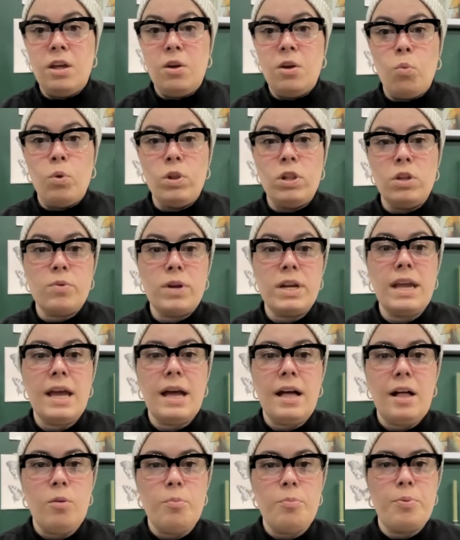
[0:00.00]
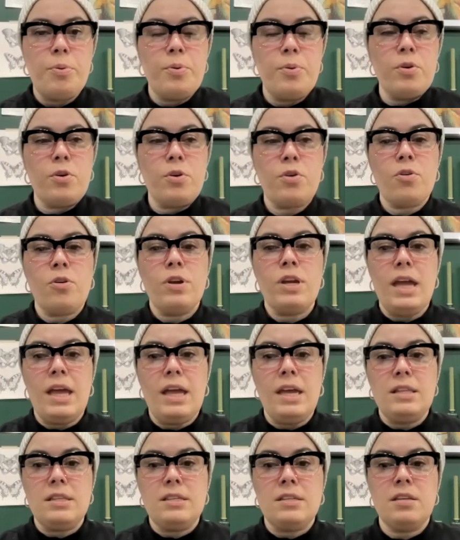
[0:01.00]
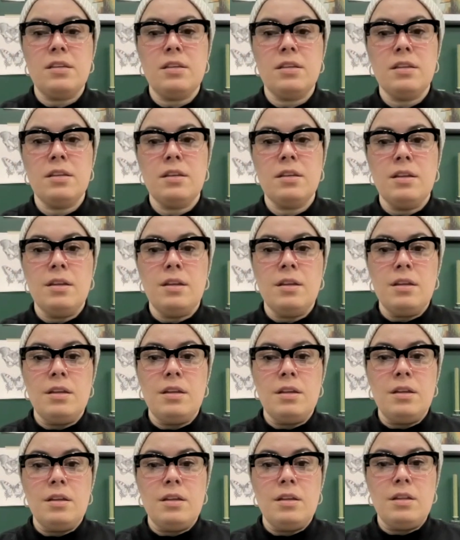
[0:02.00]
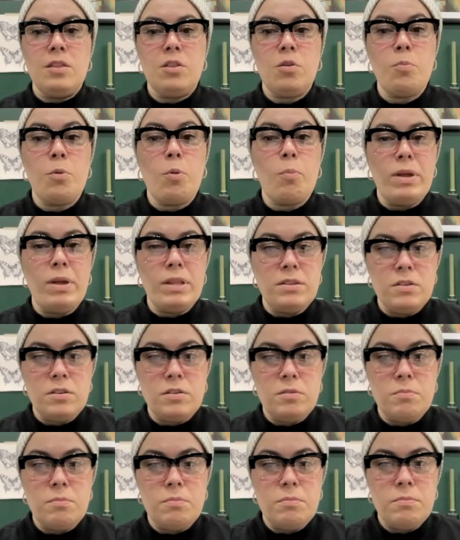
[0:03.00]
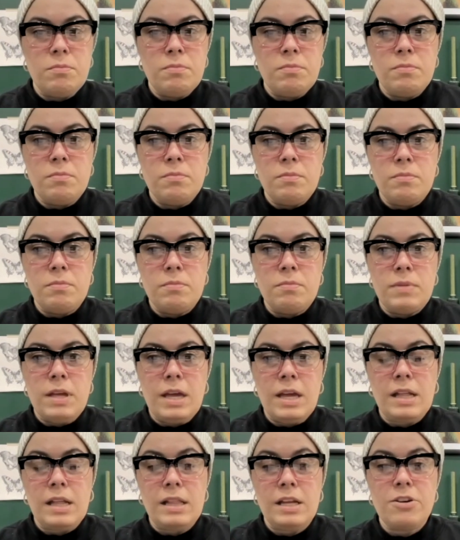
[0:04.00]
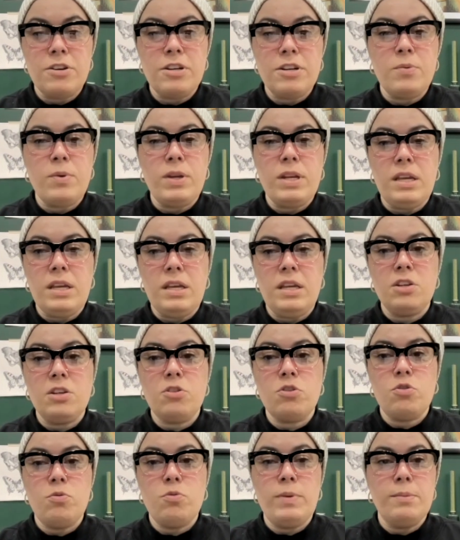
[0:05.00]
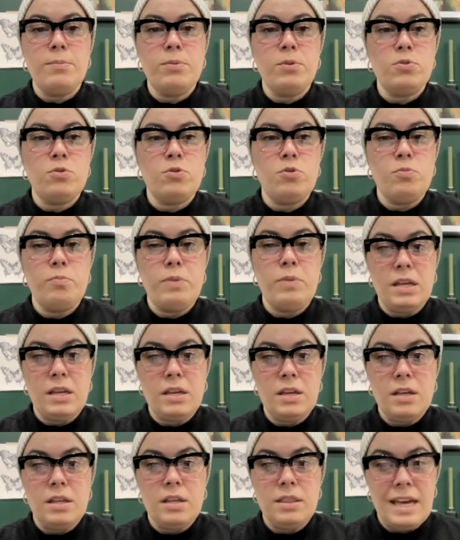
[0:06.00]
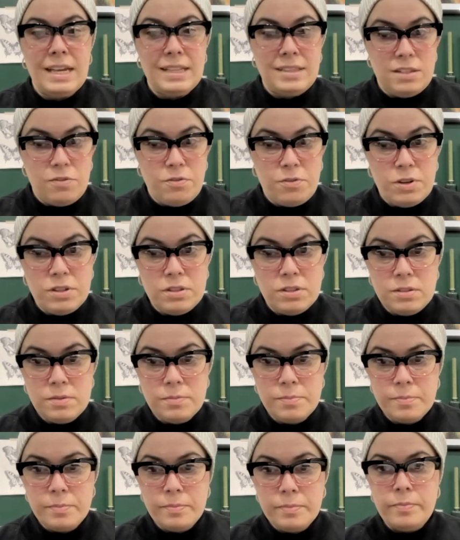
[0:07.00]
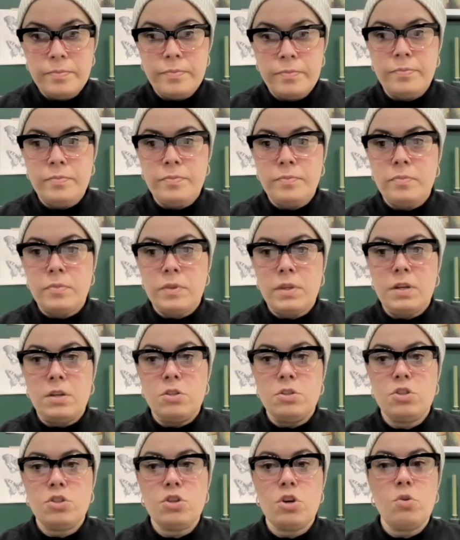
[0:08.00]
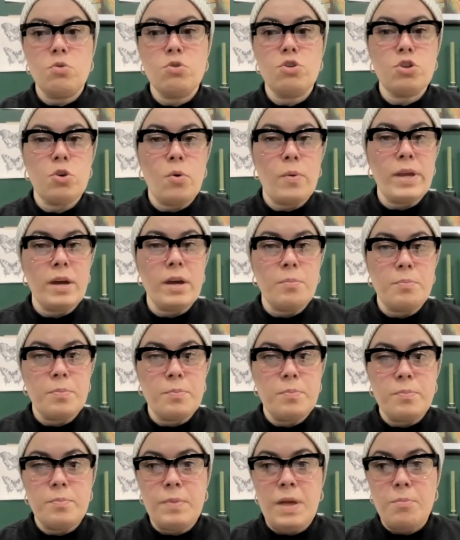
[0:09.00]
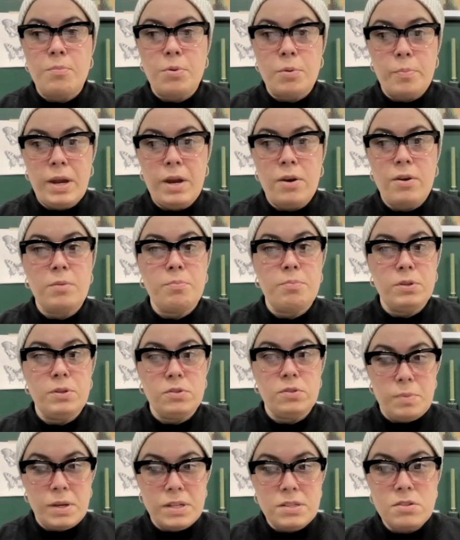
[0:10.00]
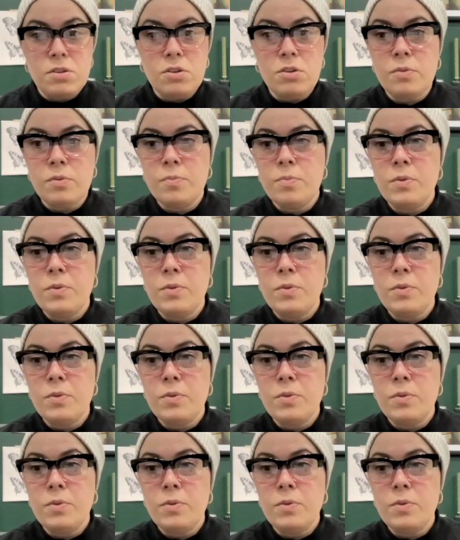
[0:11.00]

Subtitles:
will already help create the momentum and clarity we need to be able to make that difference. So showing up and preparing builds muscle.